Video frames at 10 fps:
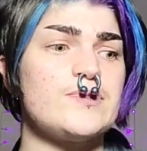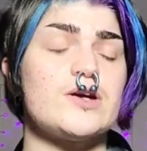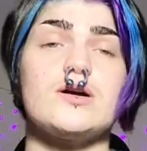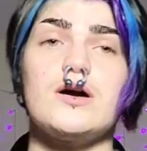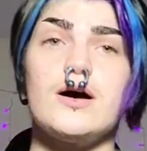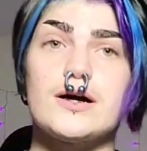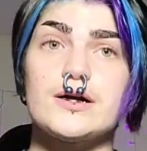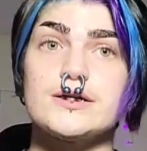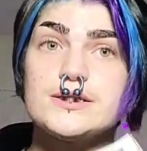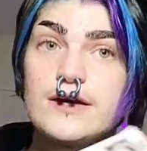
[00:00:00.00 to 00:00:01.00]
There
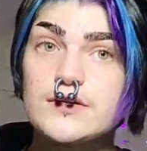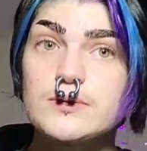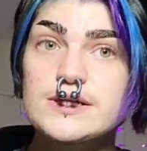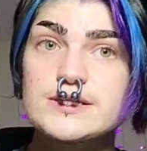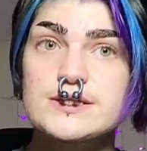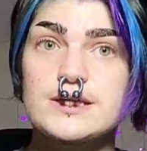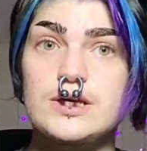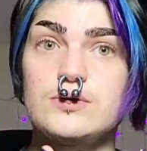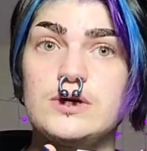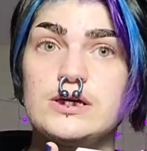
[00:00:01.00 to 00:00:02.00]
are safety risks
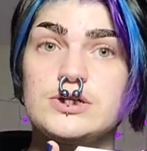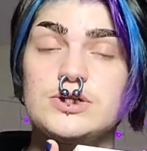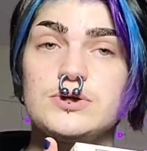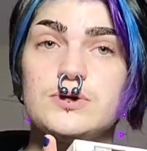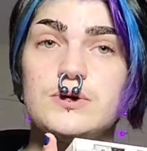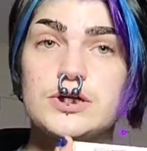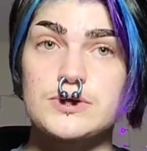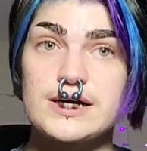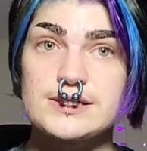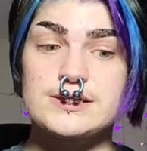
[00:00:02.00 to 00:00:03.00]
that you need to
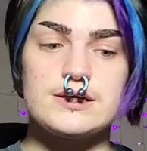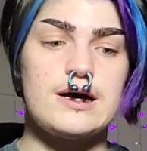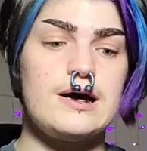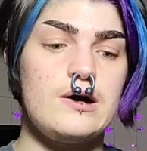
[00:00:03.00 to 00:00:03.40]
address